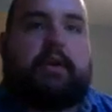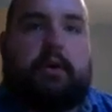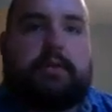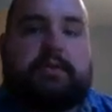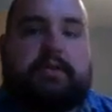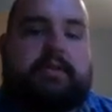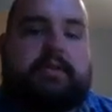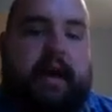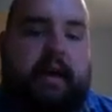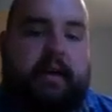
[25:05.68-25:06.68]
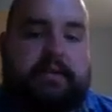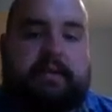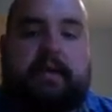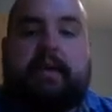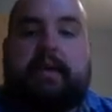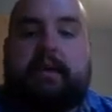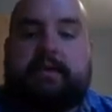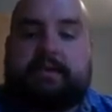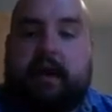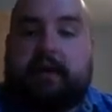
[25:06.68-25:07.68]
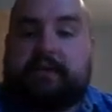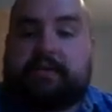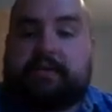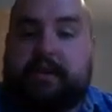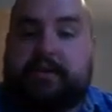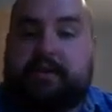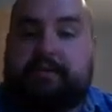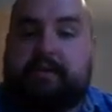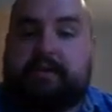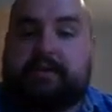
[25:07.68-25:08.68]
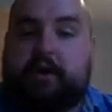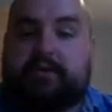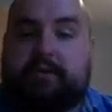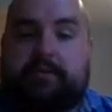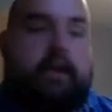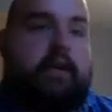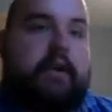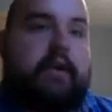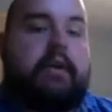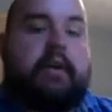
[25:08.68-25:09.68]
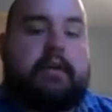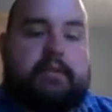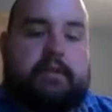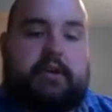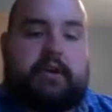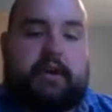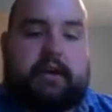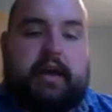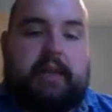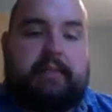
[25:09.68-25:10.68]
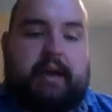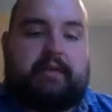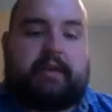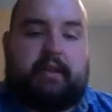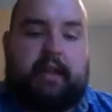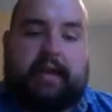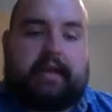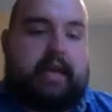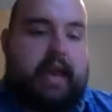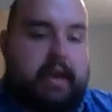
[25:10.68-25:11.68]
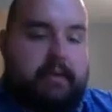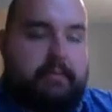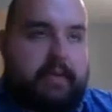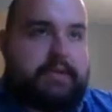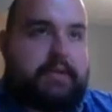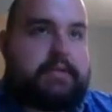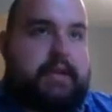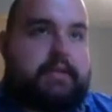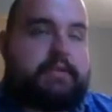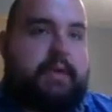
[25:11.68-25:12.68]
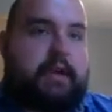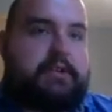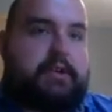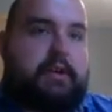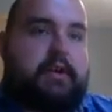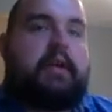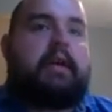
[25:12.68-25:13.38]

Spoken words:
goals and desires, these countries essentially feel so superior that they're going to cut up Africa like a cake, as you can see in this picture,